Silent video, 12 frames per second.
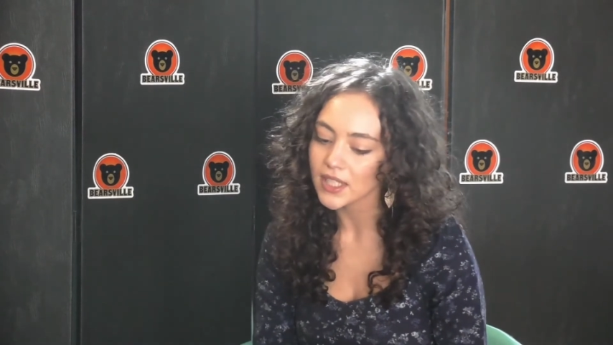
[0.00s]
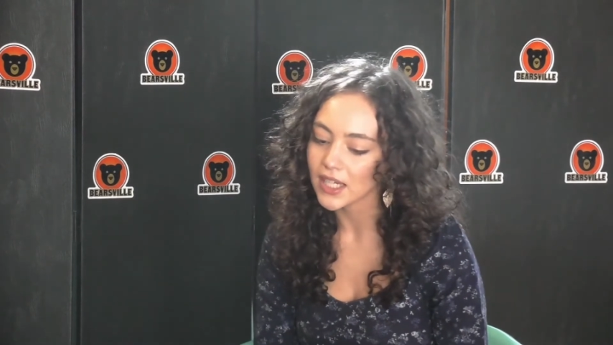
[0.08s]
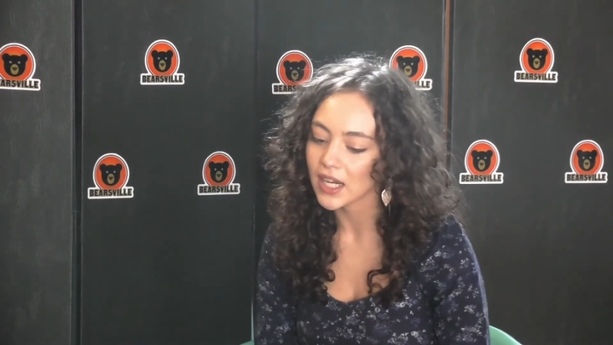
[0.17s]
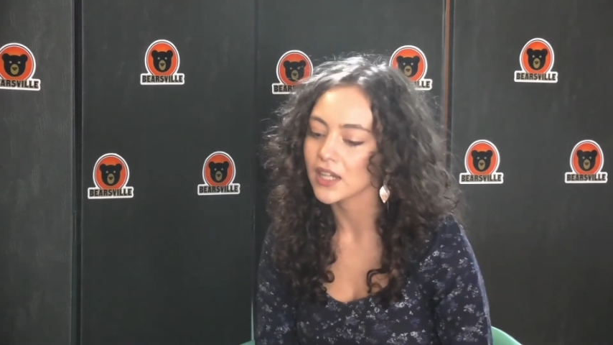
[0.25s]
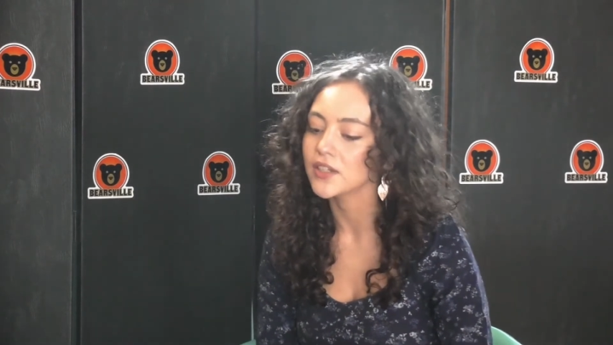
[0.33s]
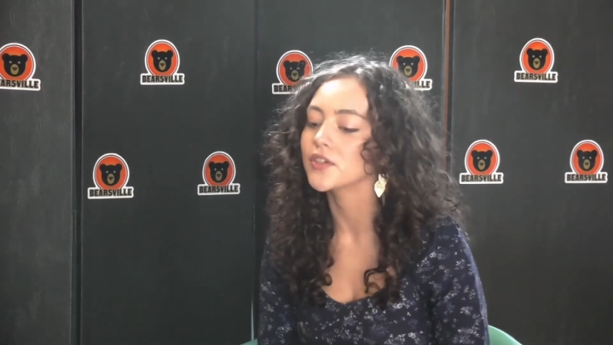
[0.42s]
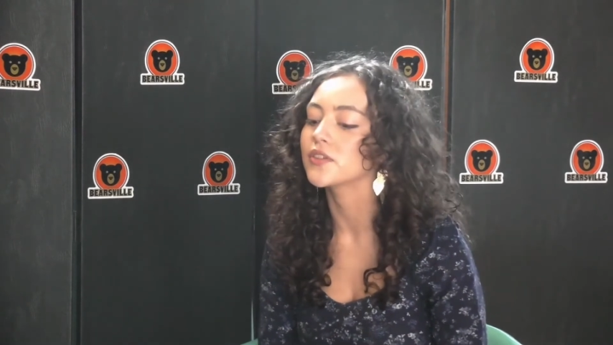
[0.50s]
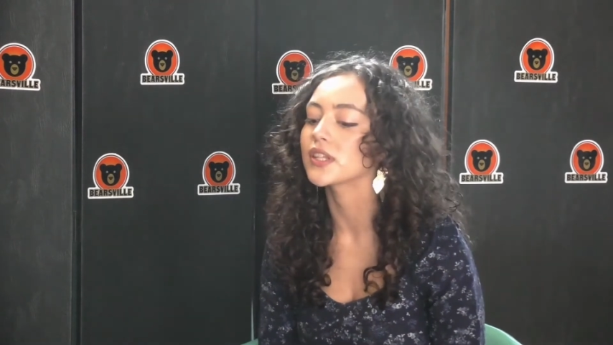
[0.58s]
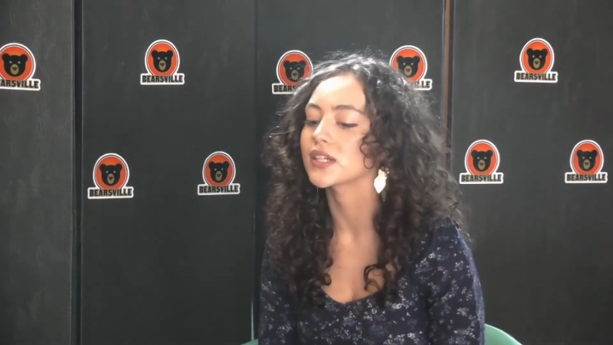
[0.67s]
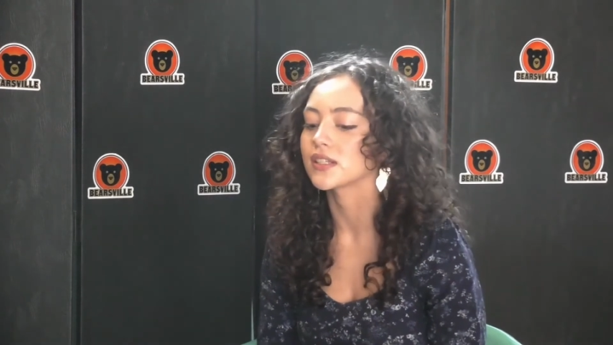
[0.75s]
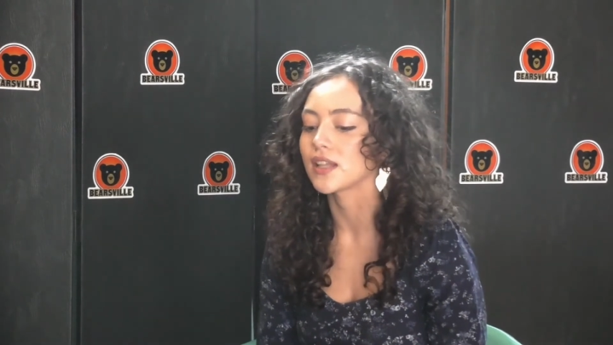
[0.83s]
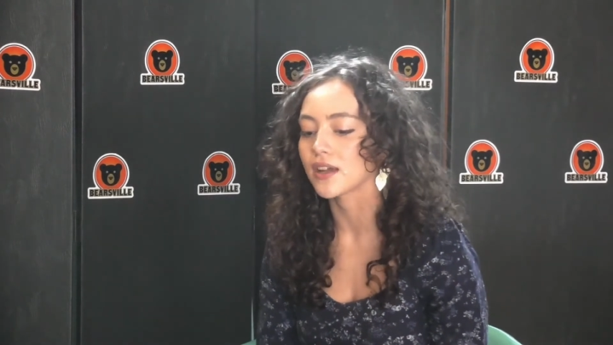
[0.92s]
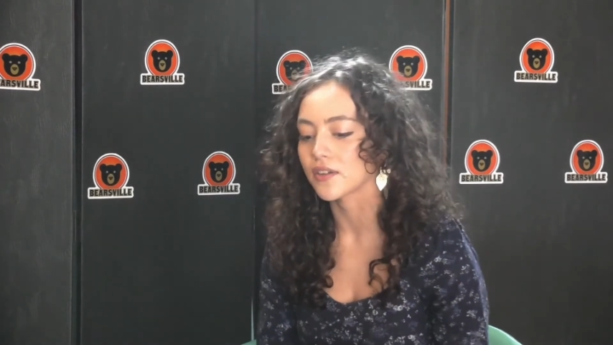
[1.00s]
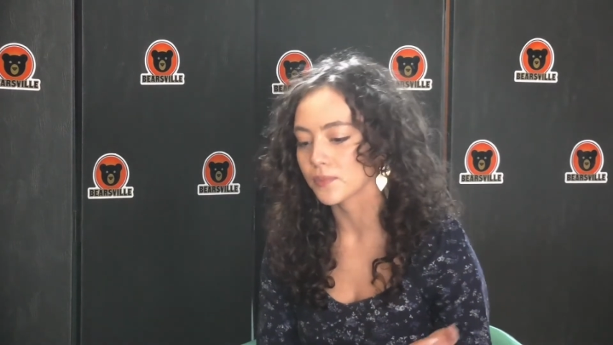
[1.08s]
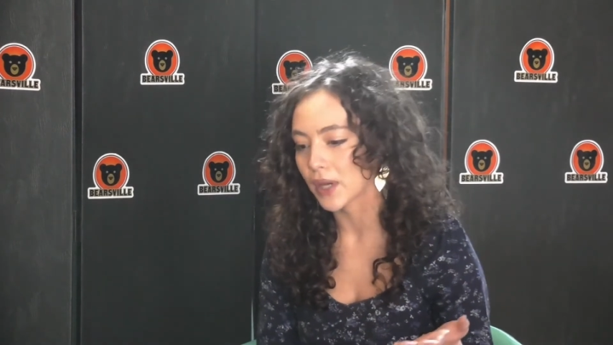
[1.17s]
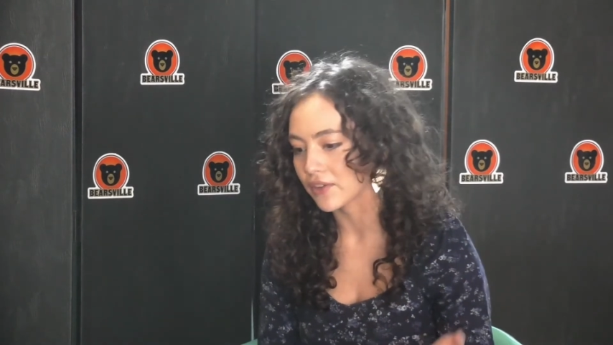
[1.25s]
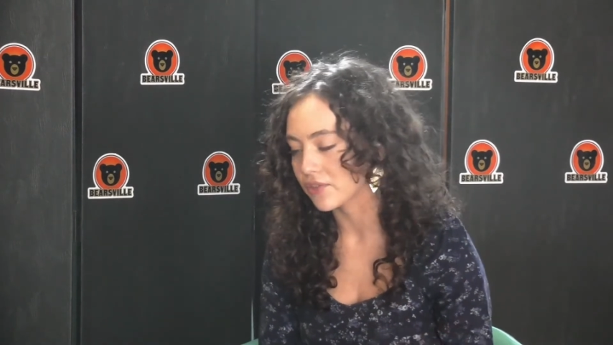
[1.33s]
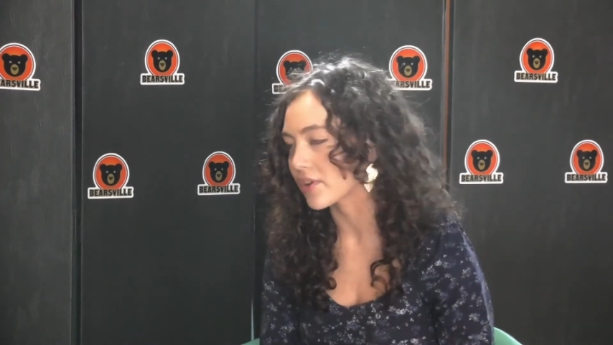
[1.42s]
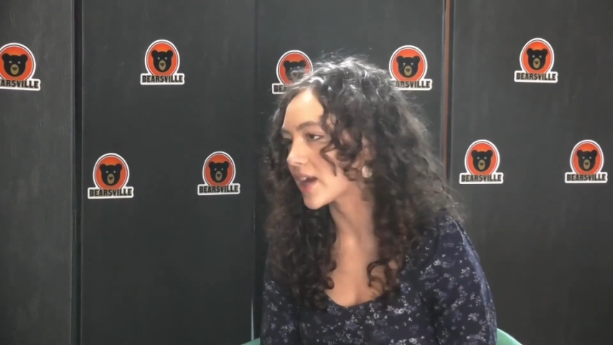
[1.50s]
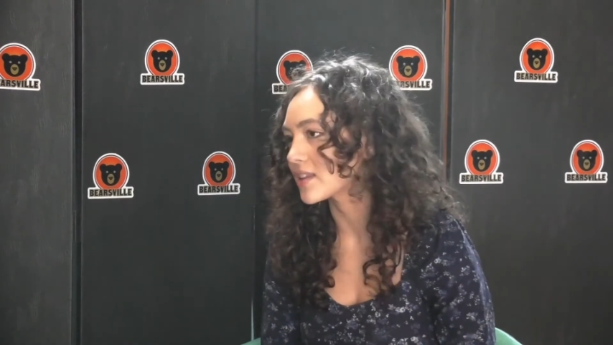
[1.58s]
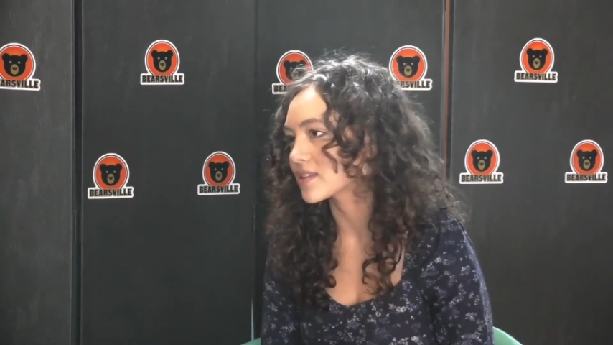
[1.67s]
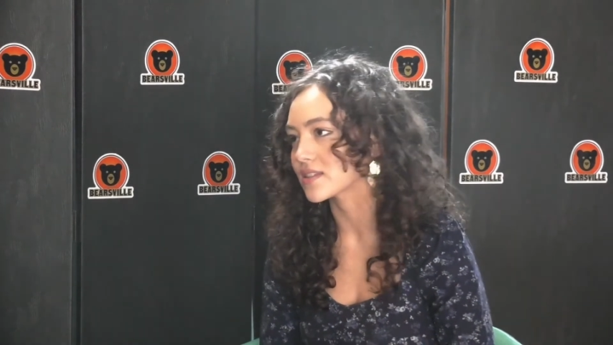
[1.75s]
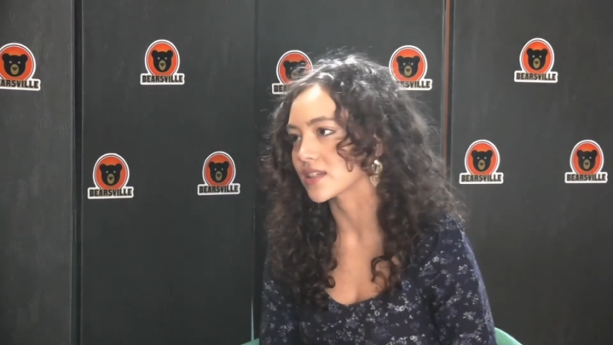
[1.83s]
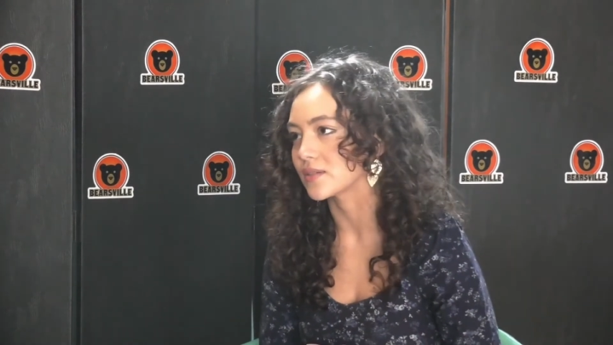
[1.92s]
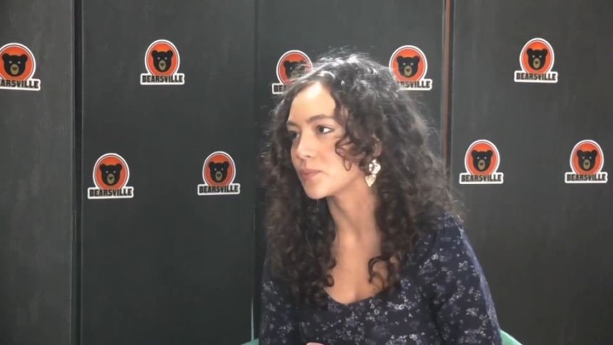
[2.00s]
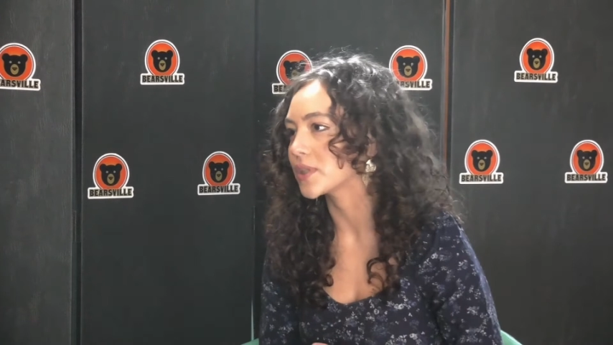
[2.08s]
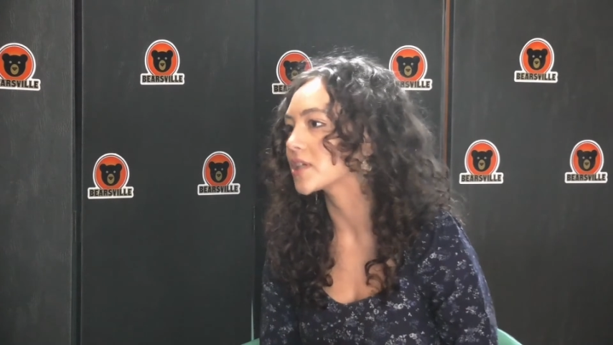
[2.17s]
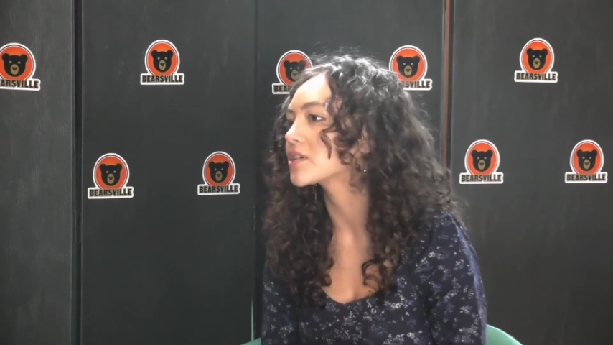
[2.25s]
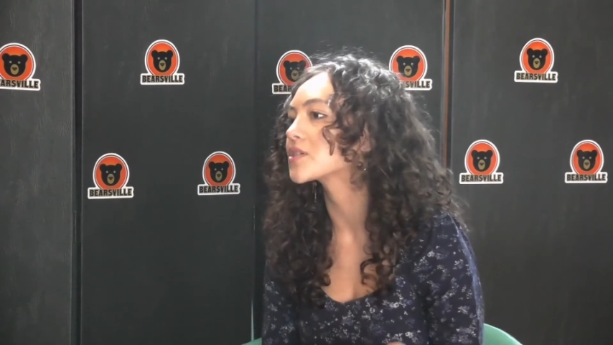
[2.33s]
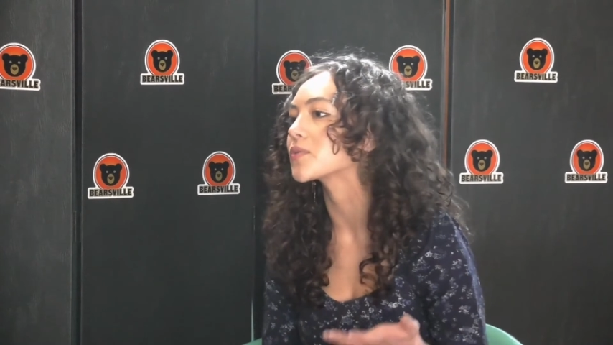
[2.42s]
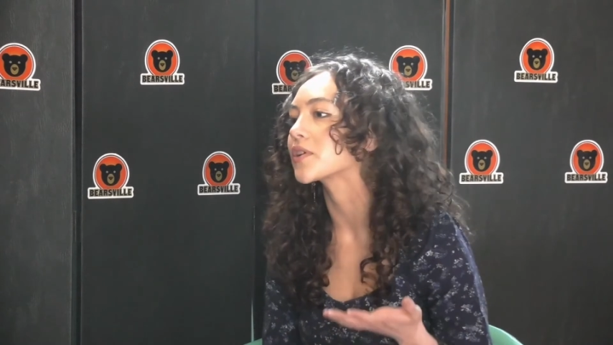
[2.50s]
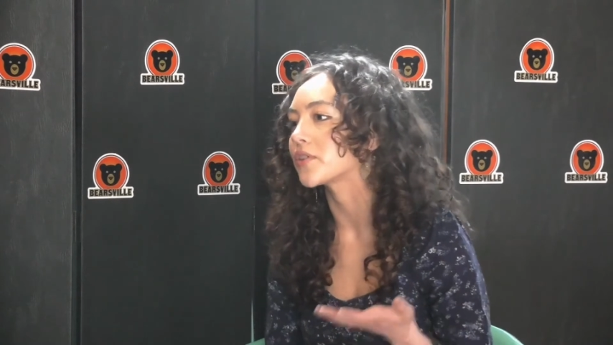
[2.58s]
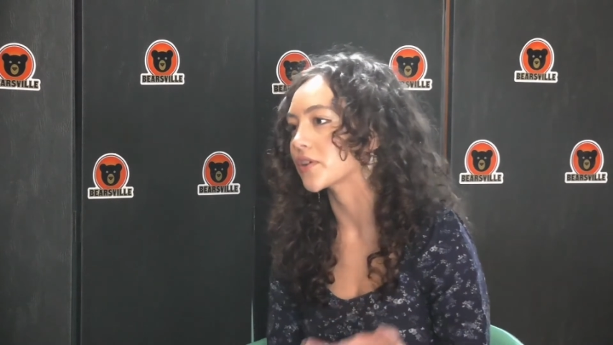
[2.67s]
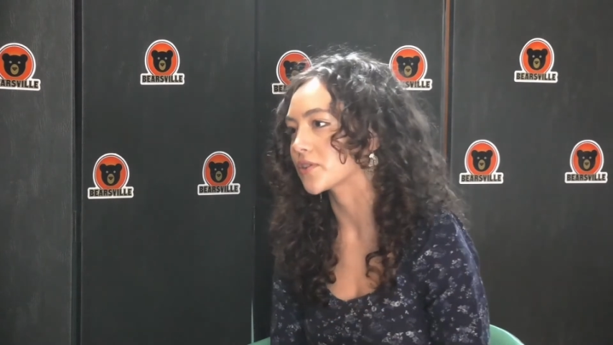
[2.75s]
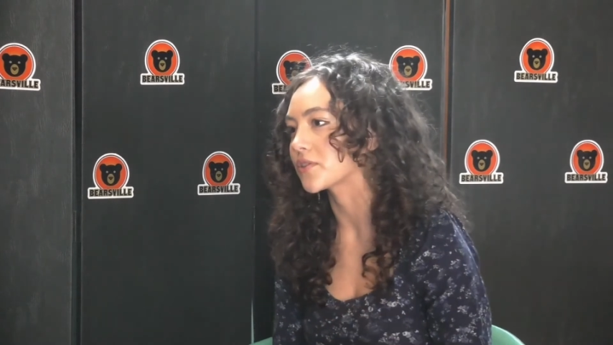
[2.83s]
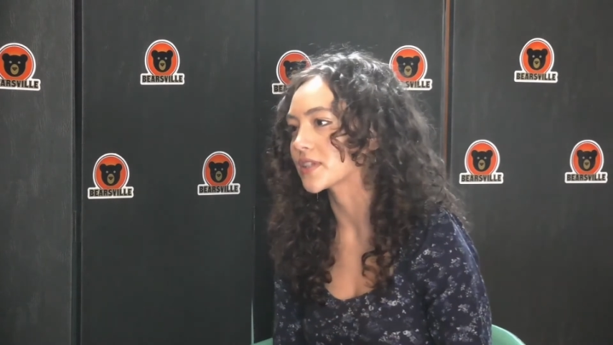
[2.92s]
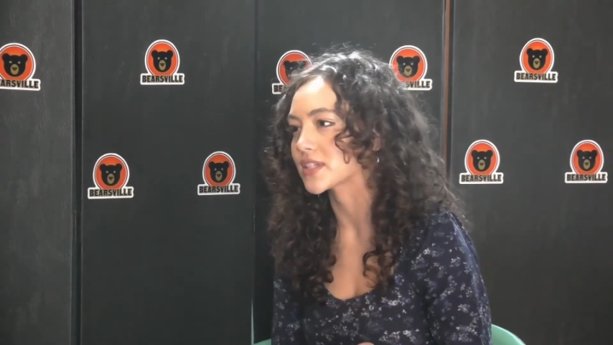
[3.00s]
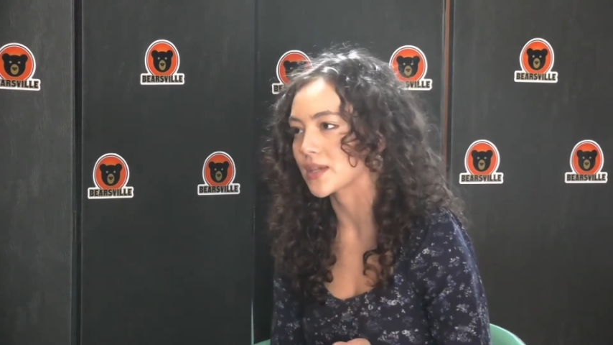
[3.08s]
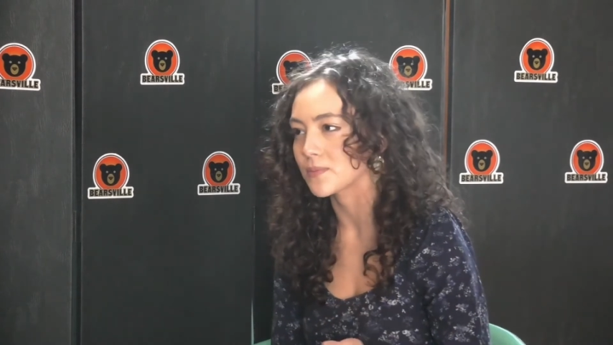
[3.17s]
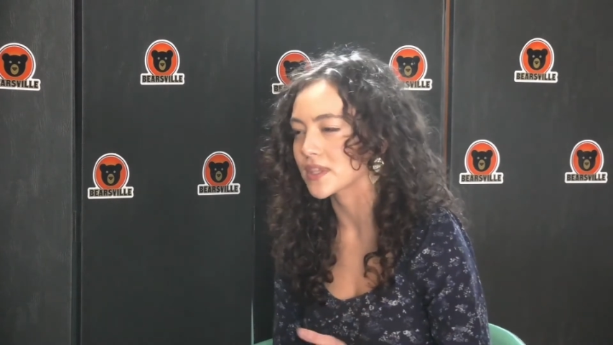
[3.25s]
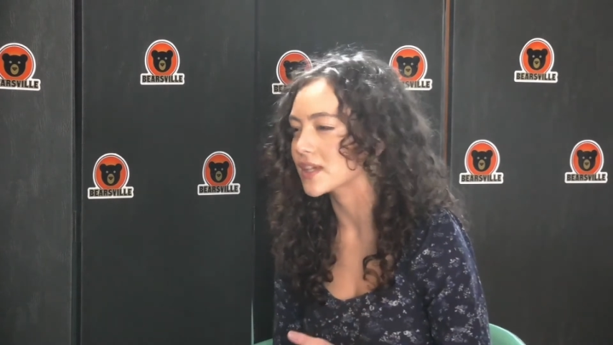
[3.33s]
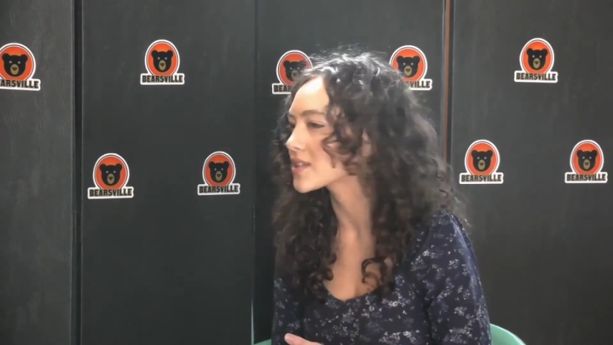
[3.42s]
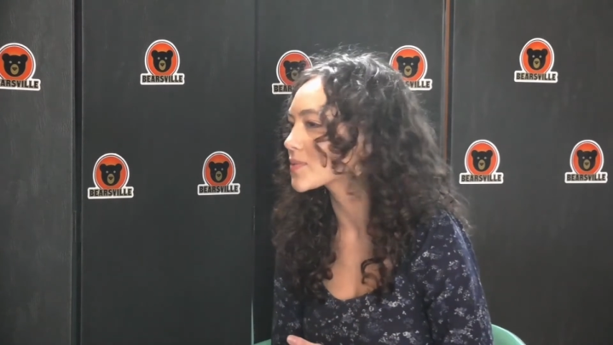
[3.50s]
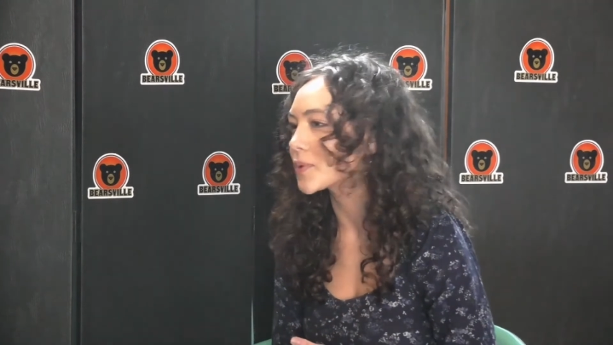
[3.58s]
And I knew that a lot of my friends and peers were going through the same things,